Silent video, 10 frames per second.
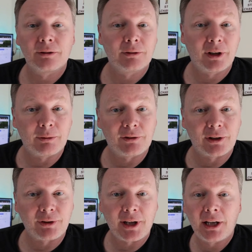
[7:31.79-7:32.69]
I think we've
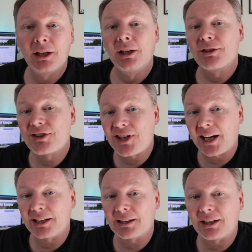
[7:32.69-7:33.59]
covered that.
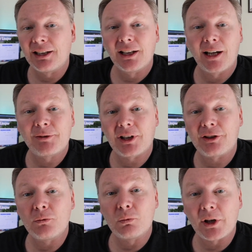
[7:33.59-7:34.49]
Secondly, I'm
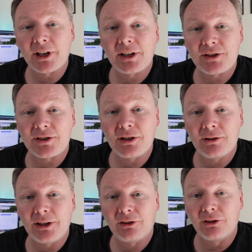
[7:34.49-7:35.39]
telling you what it is that
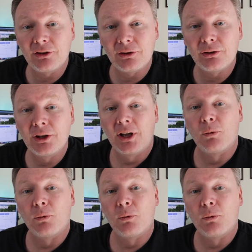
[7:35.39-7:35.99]
you need to do,